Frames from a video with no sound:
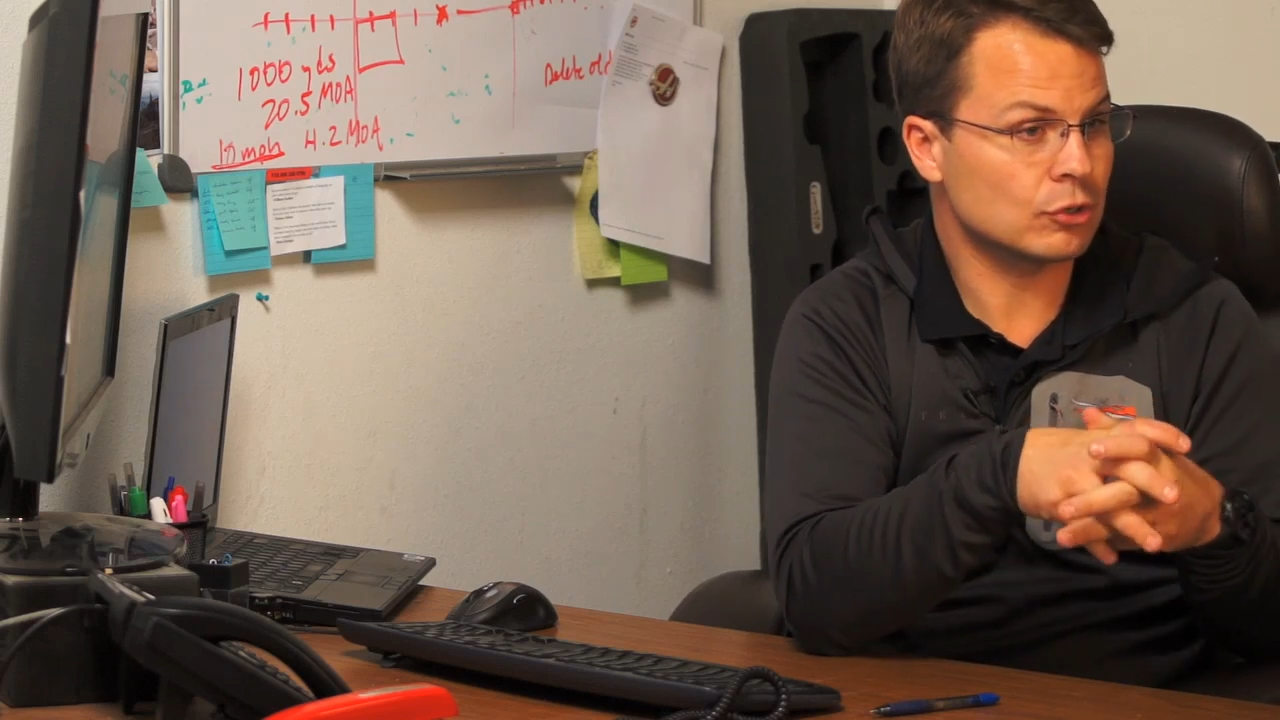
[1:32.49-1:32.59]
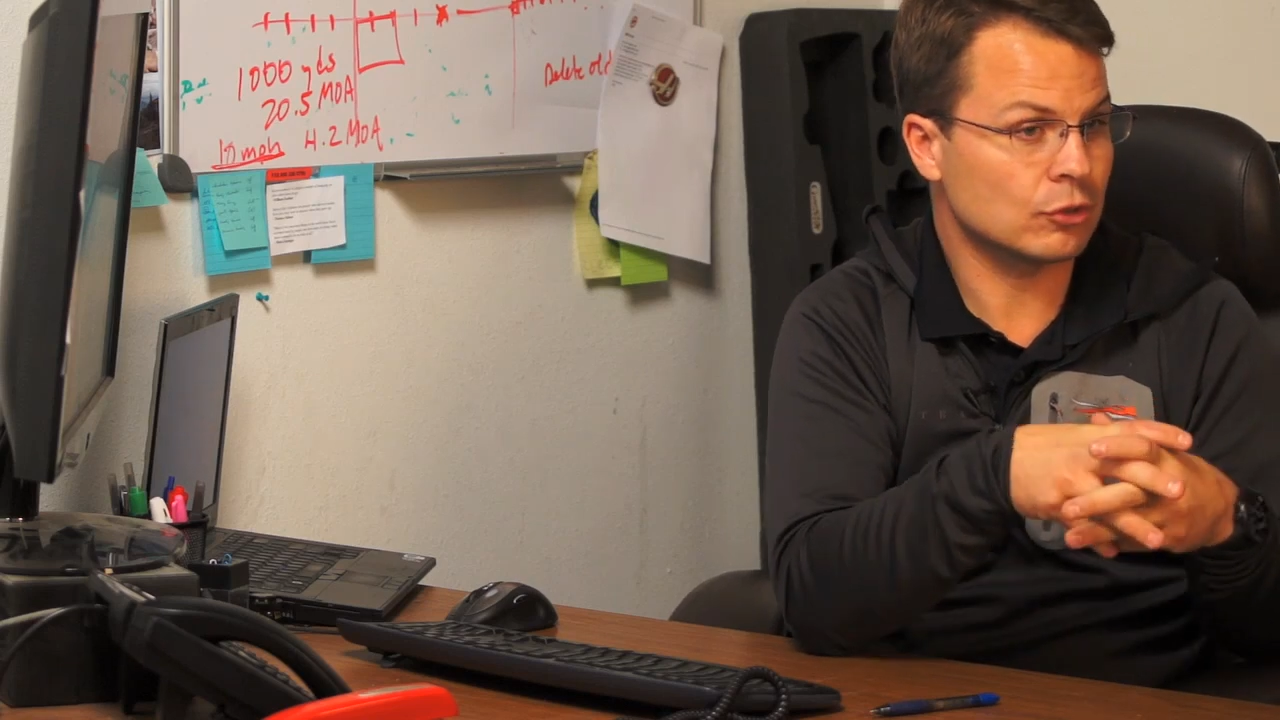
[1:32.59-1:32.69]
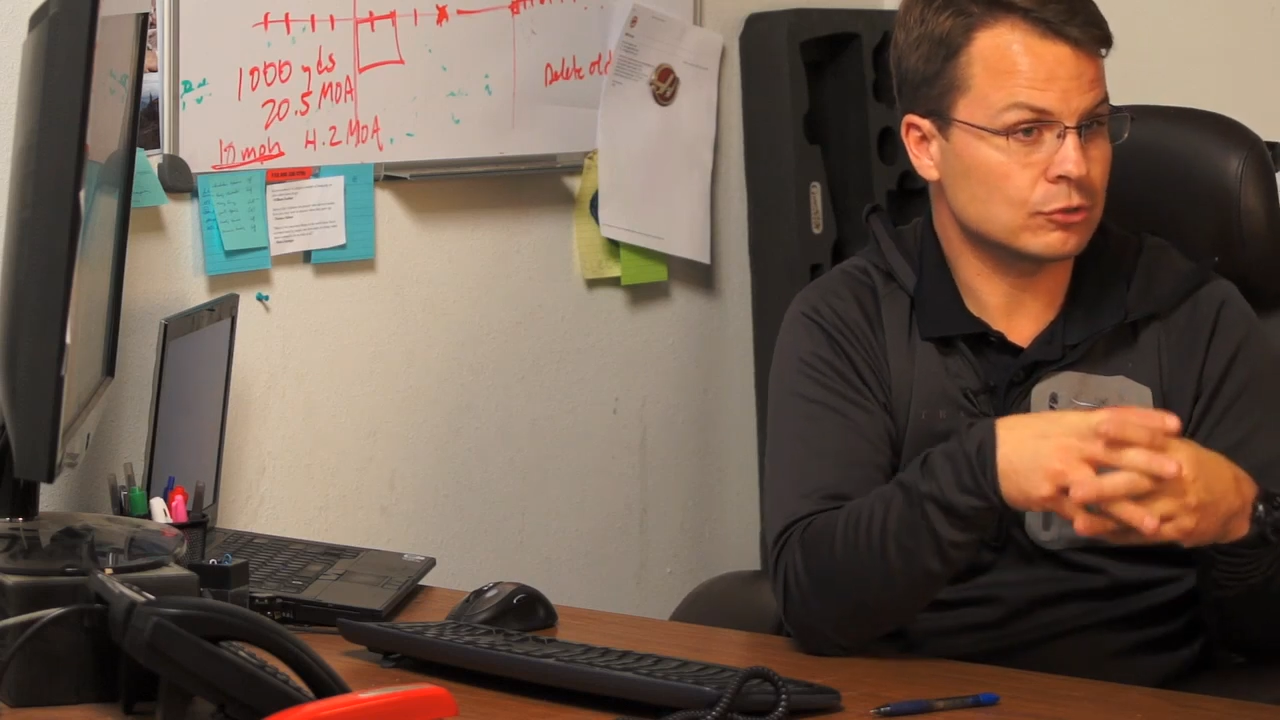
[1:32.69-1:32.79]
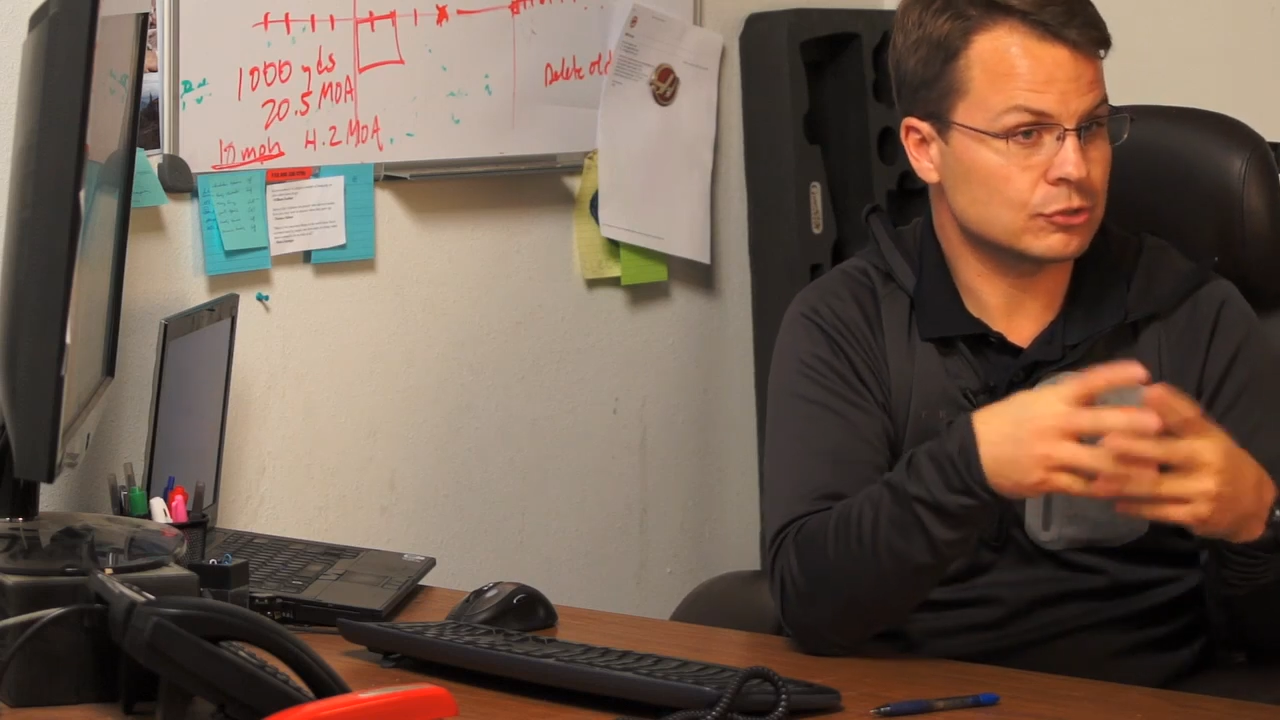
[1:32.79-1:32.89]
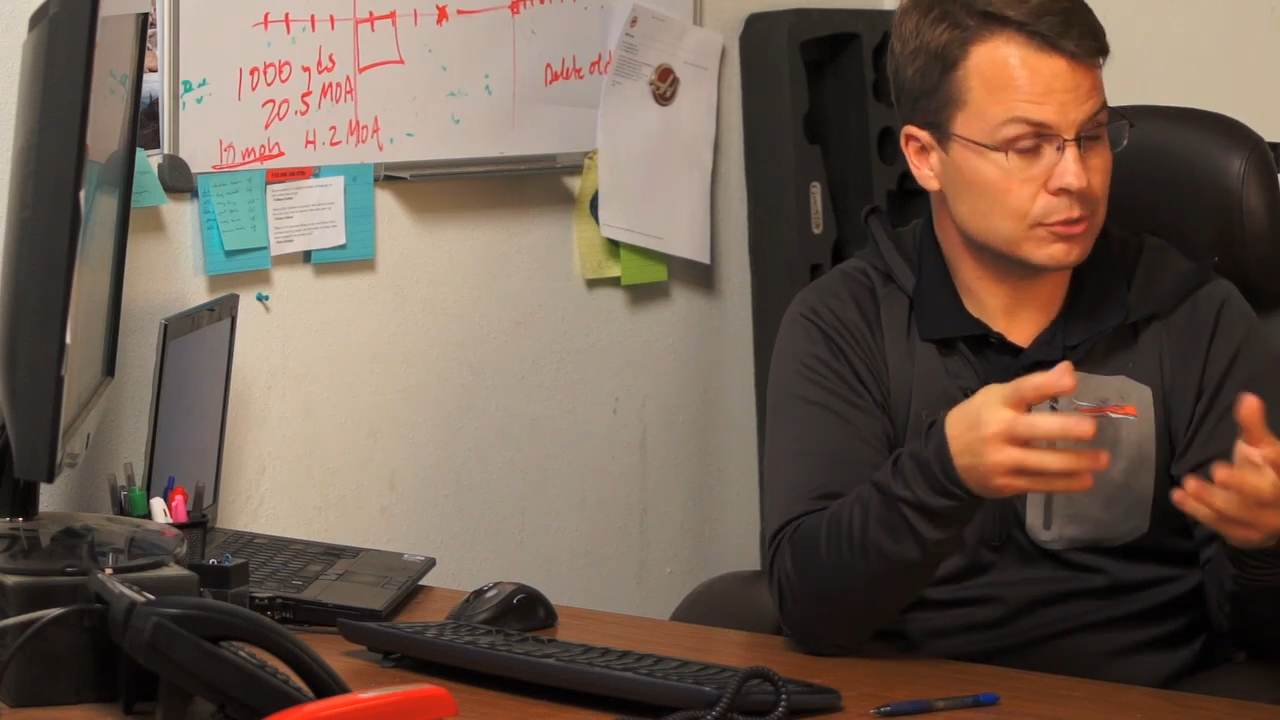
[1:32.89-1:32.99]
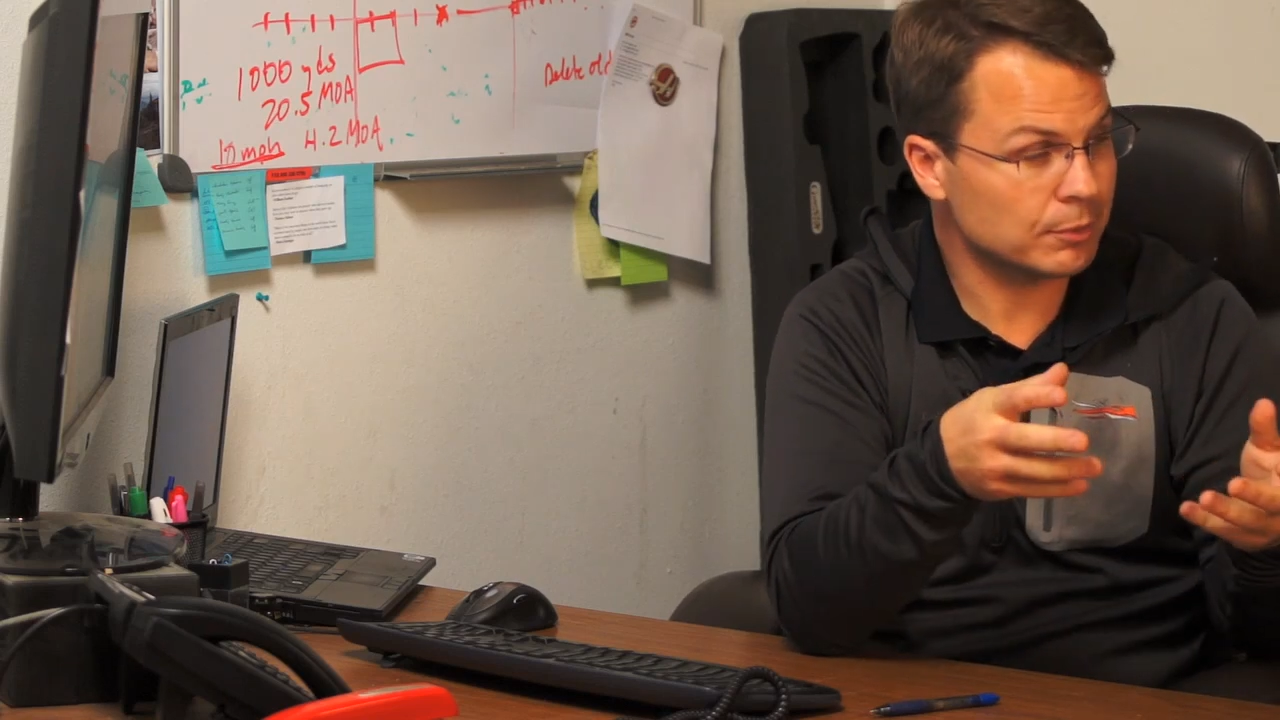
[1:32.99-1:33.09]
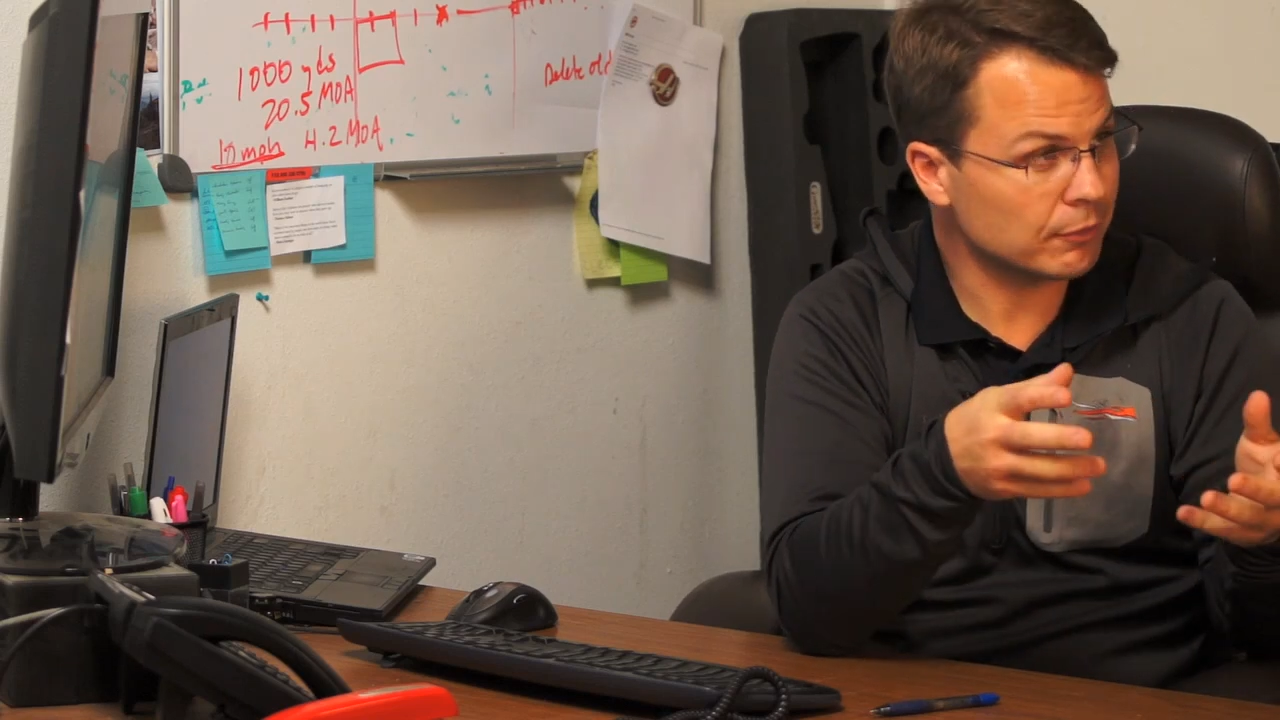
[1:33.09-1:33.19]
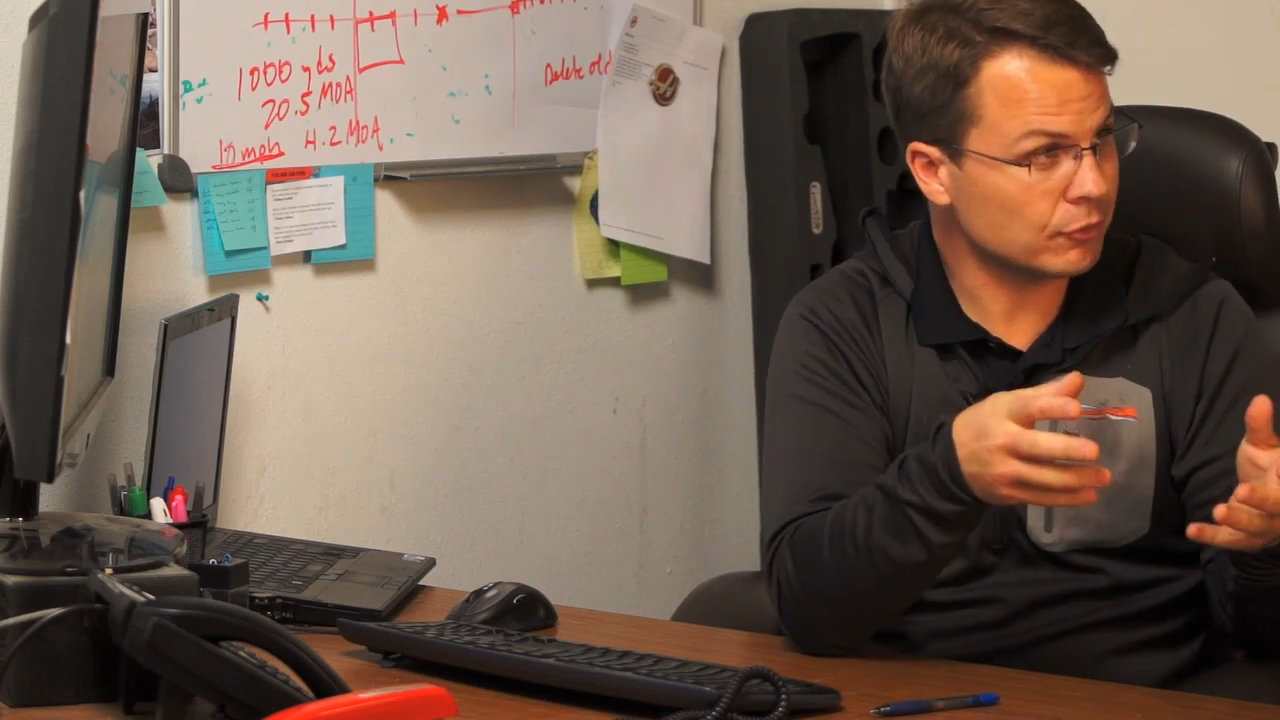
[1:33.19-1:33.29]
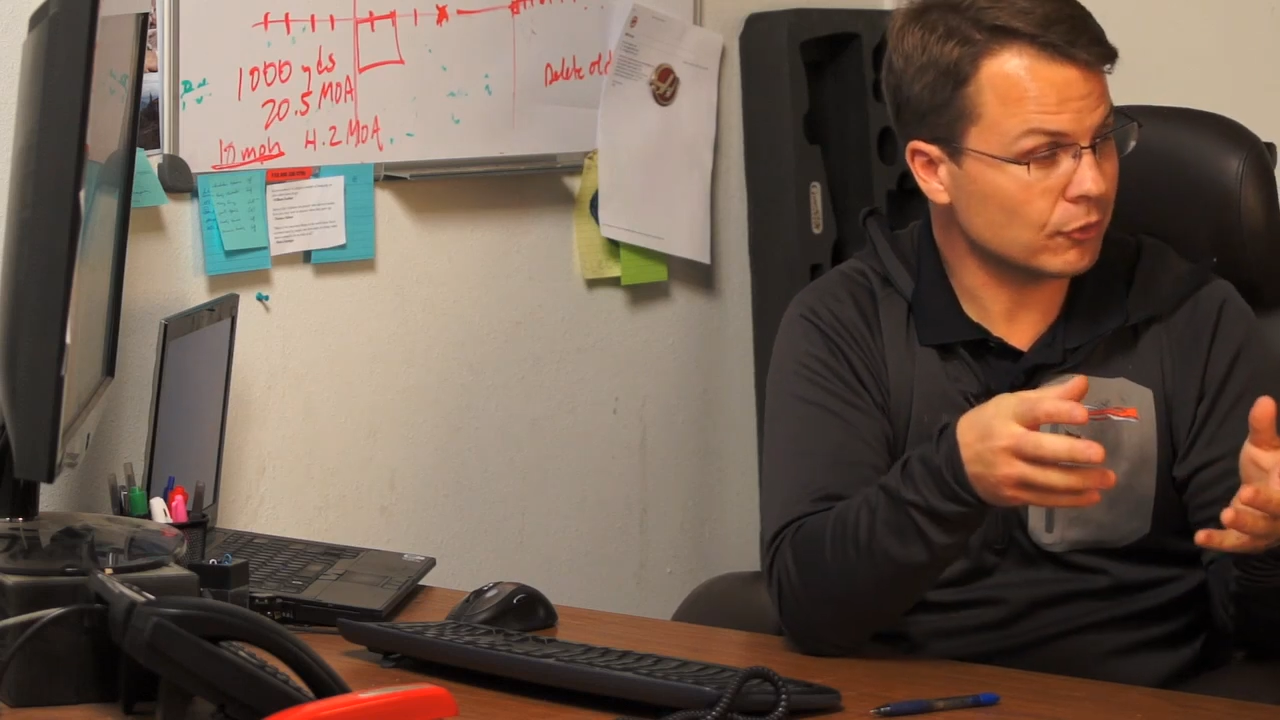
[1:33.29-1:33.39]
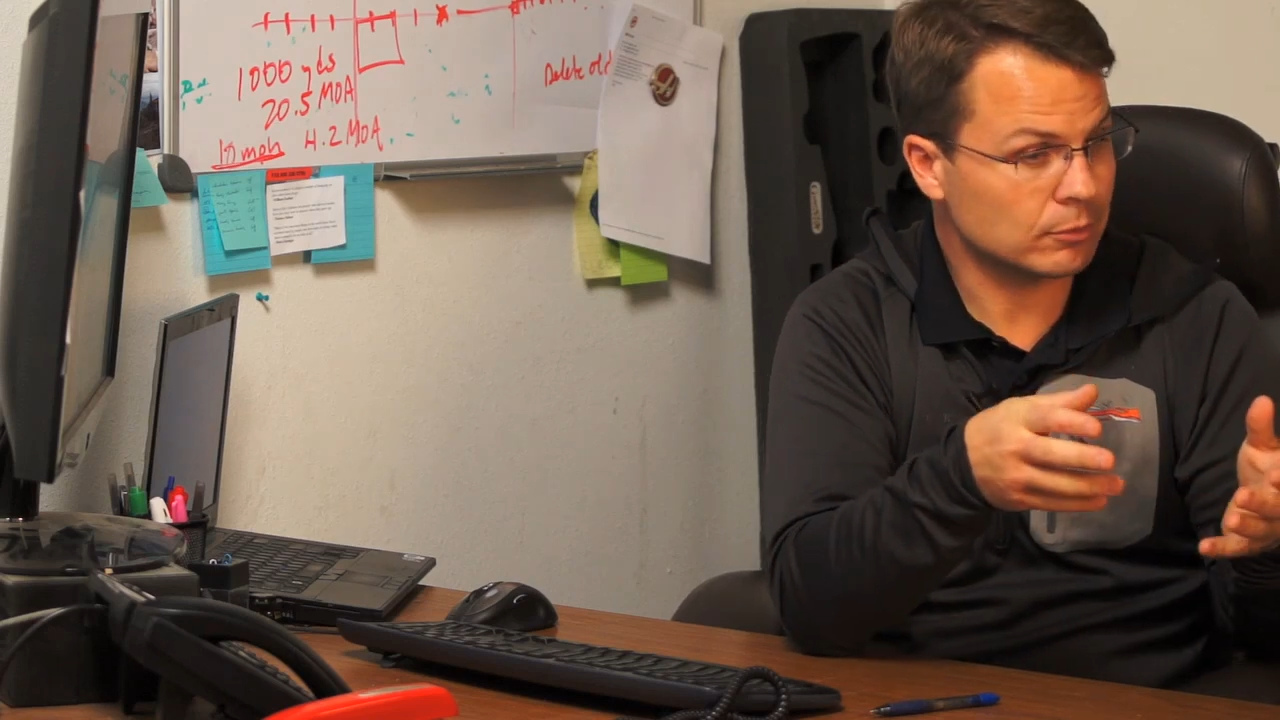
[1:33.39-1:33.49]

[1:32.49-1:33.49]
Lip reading: are some different